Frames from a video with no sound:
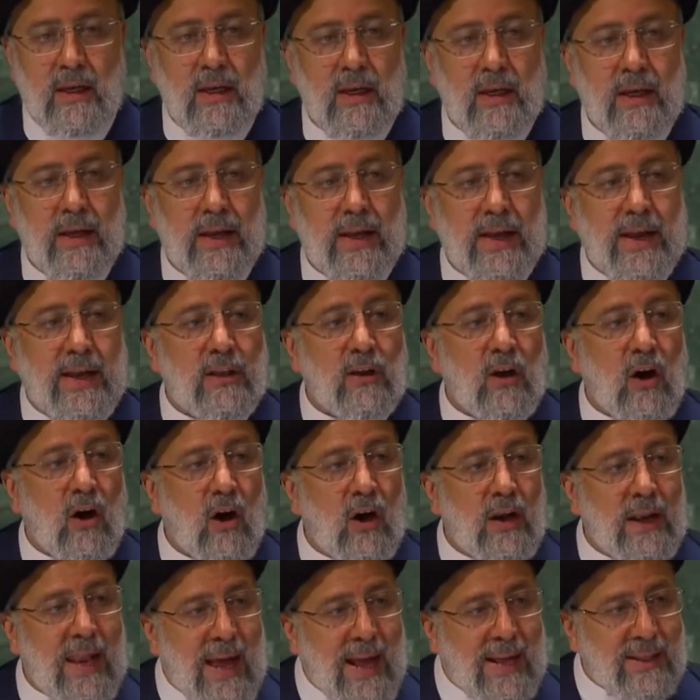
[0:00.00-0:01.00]
divine
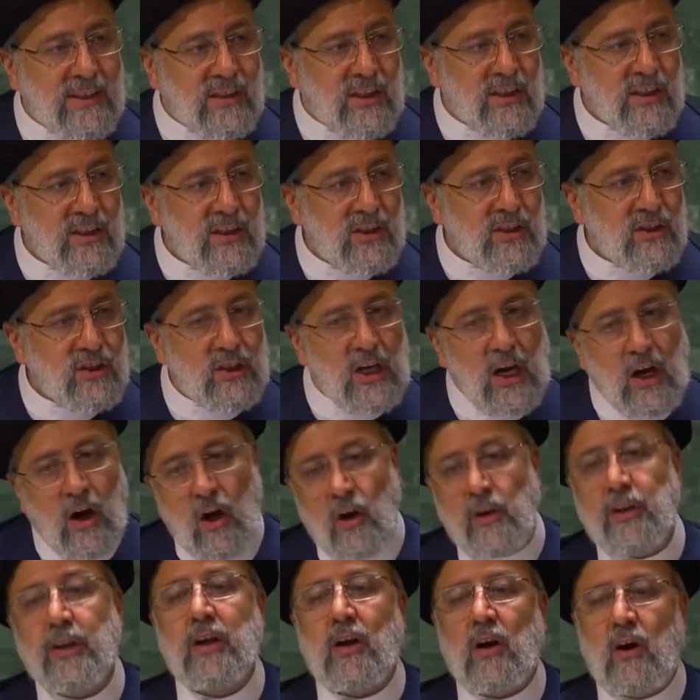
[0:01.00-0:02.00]
prophets have
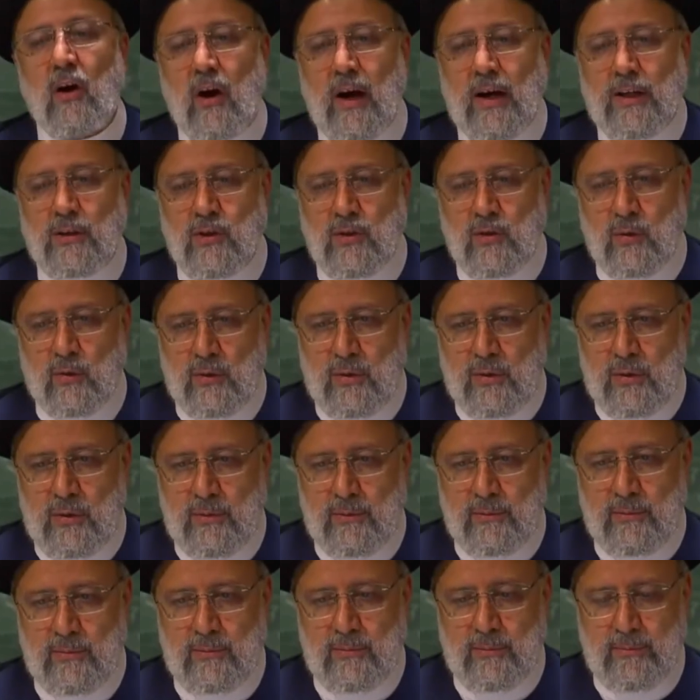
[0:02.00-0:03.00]
promised,
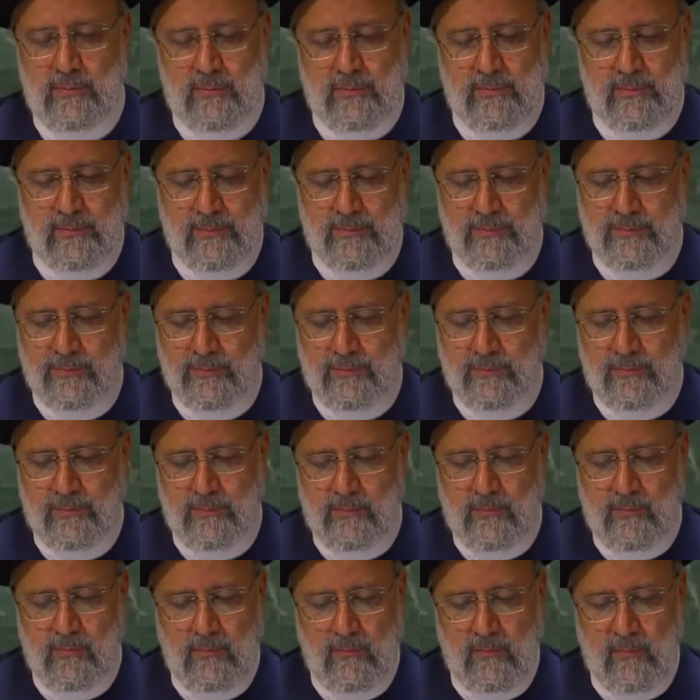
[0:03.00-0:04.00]
justice and
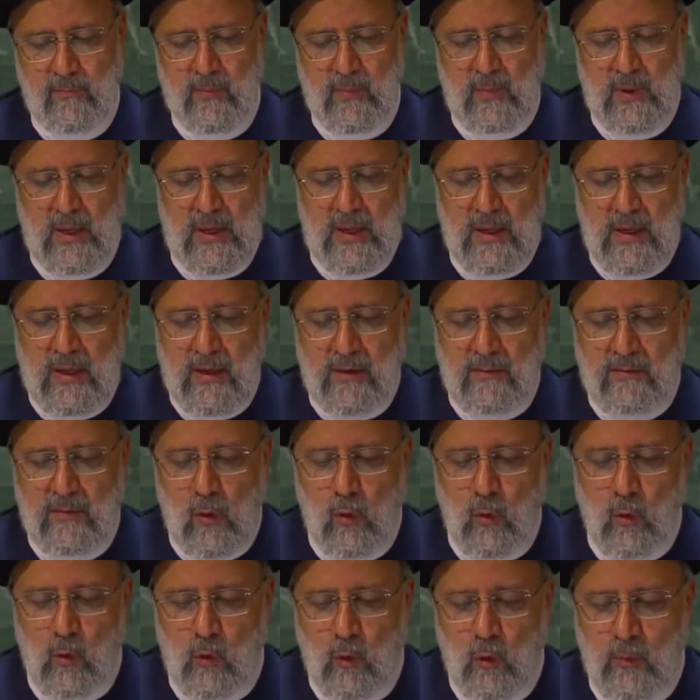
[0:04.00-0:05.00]
fairness will
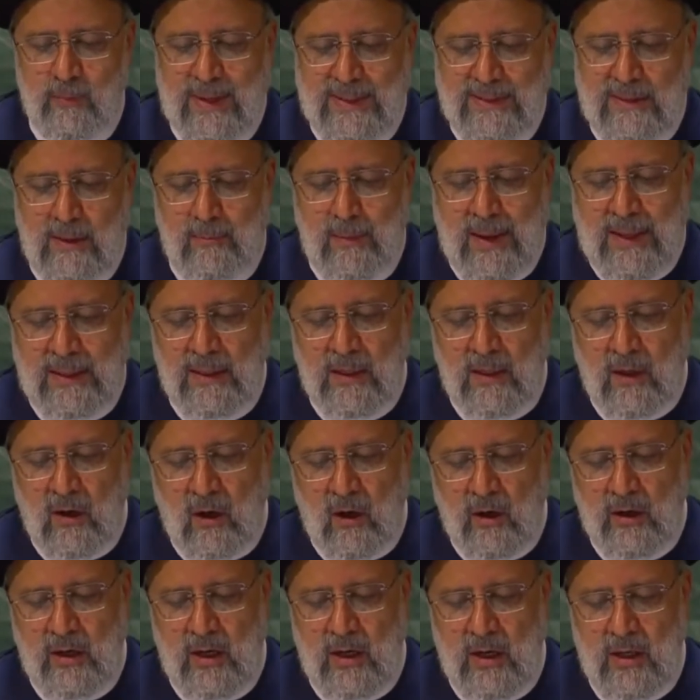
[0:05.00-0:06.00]

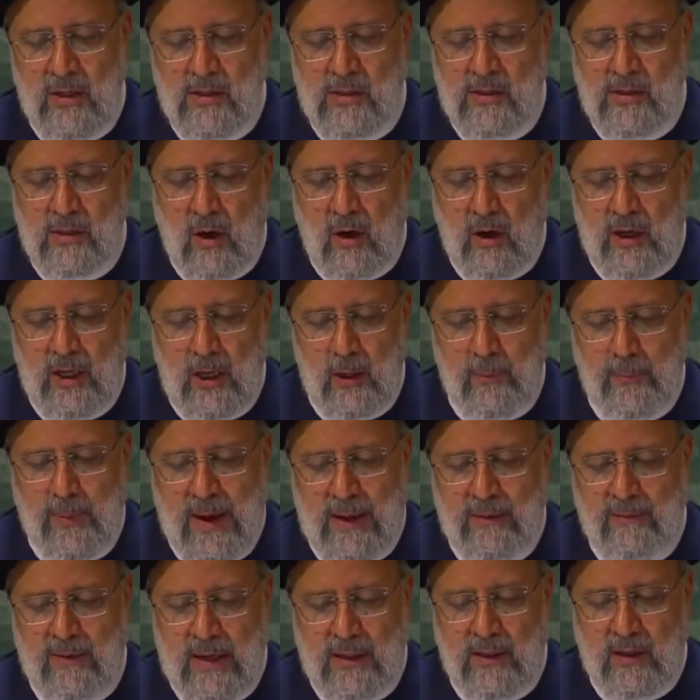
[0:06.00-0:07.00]
overtake the world.
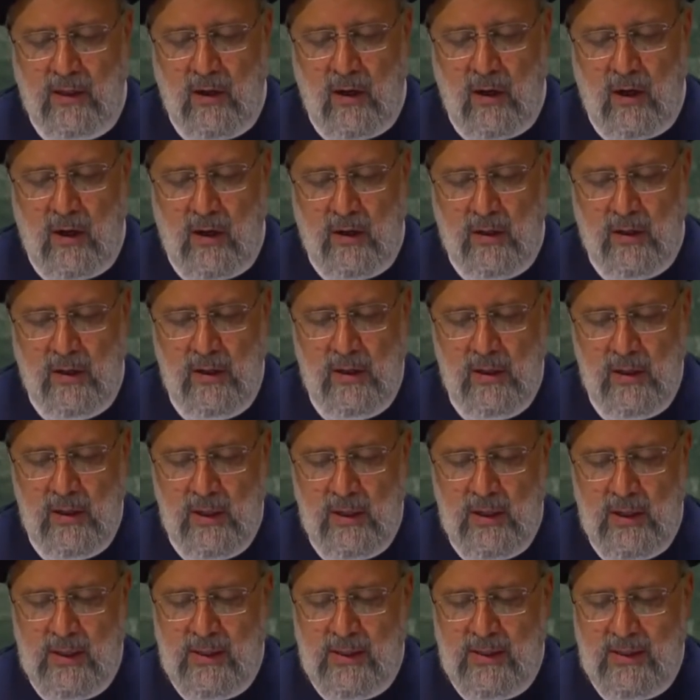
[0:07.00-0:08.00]
And the
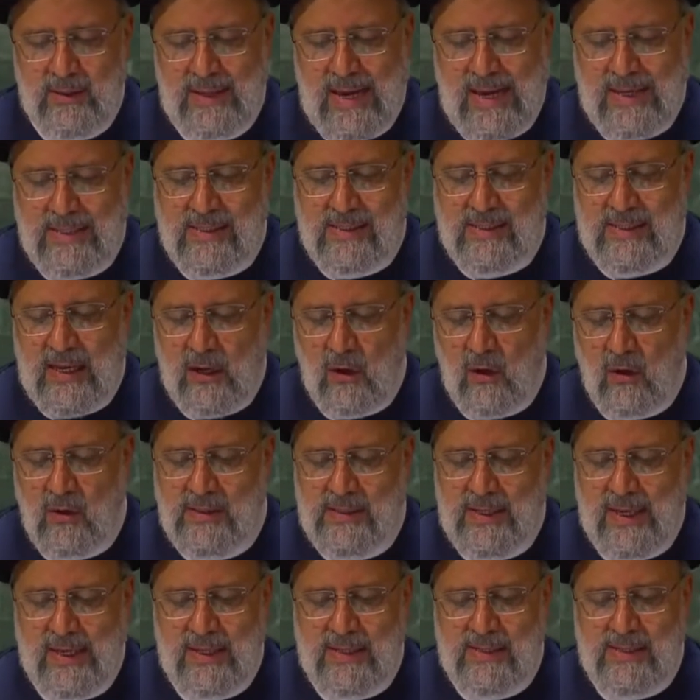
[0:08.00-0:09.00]
rule of
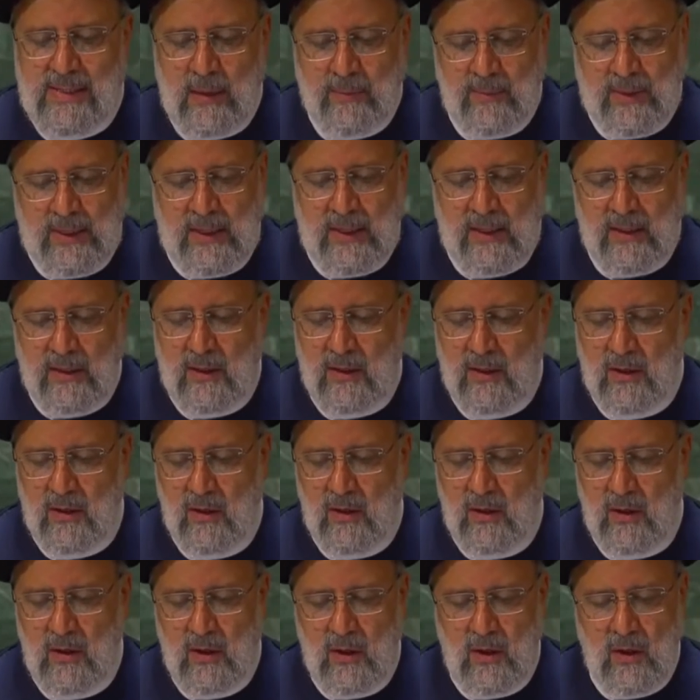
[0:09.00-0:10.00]
the
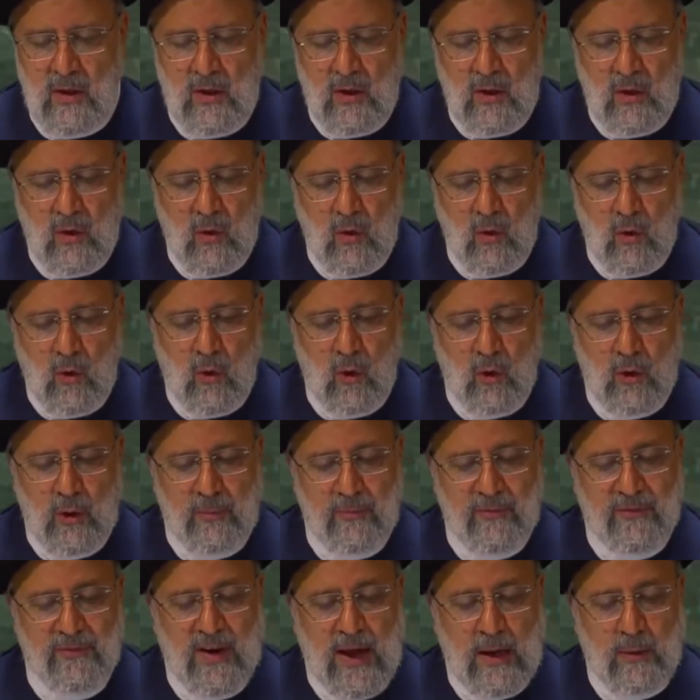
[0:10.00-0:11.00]
sincere
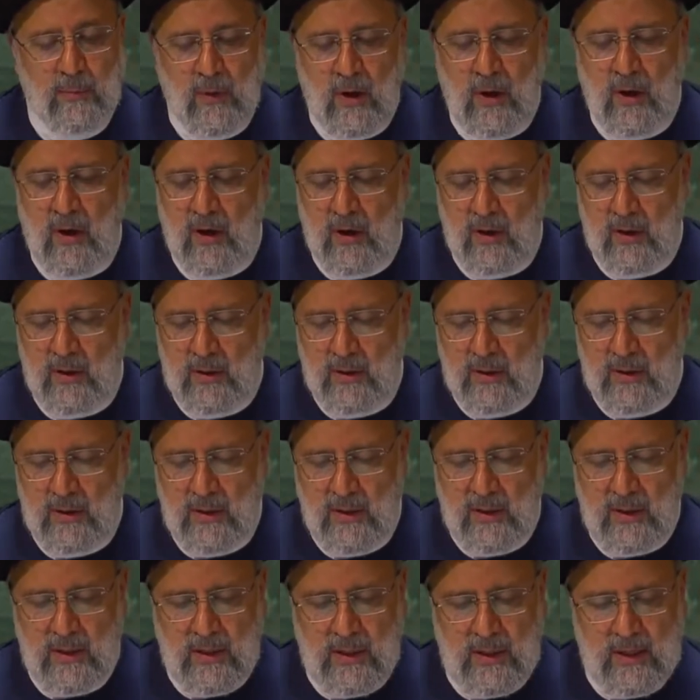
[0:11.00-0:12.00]
people,
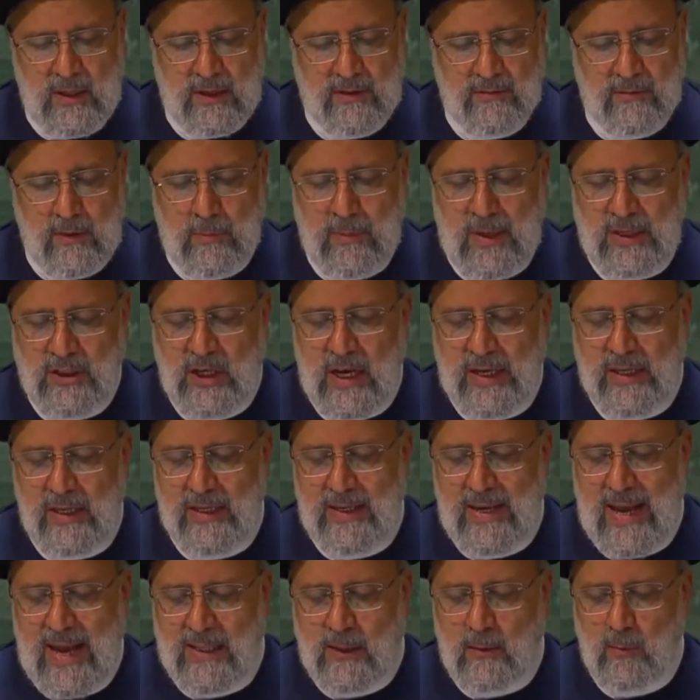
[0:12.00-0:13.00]
those who
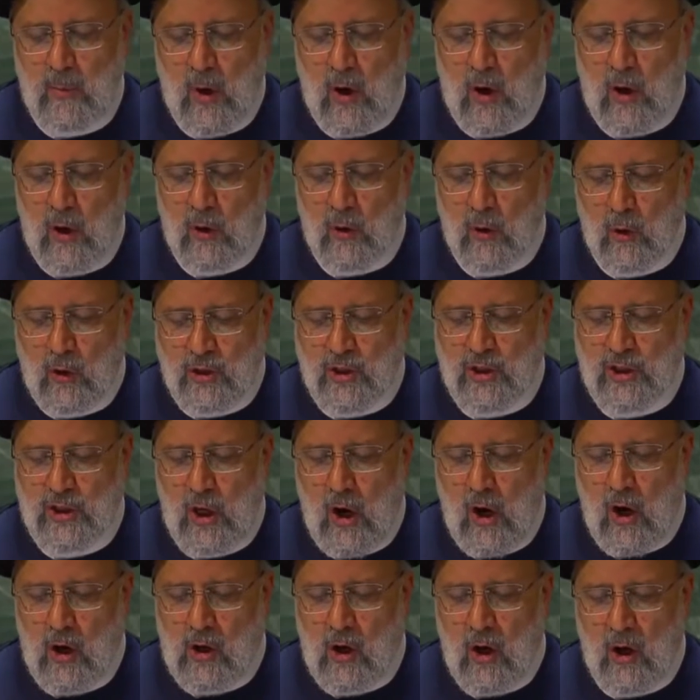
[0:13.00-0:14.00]
truly follow
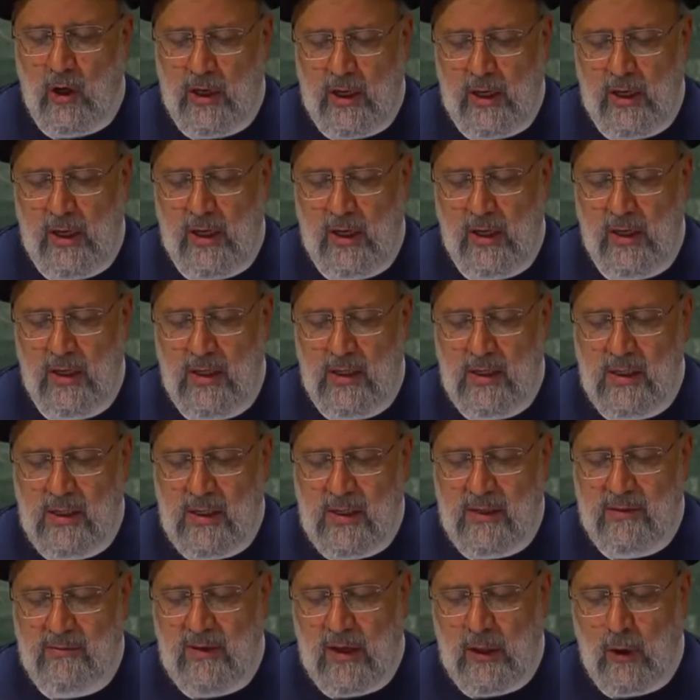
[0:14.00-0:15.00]
the path of the
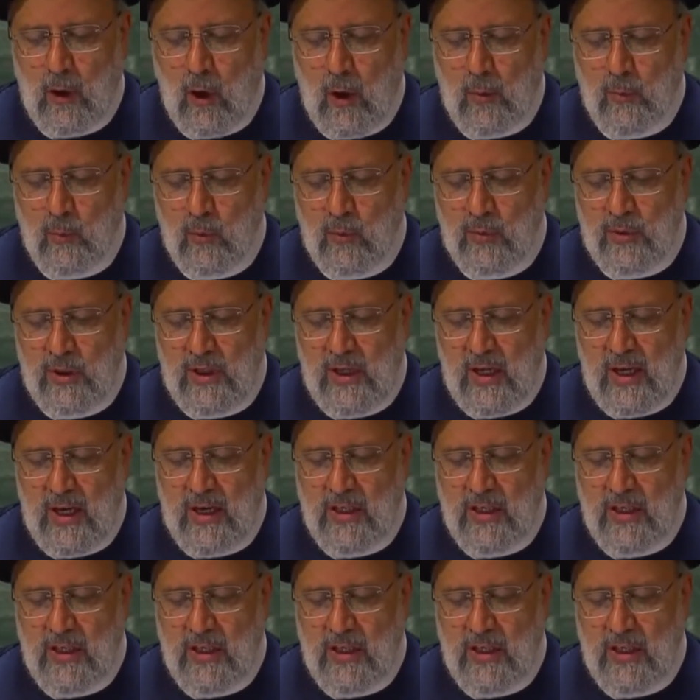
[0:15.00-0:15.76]
omnipotent,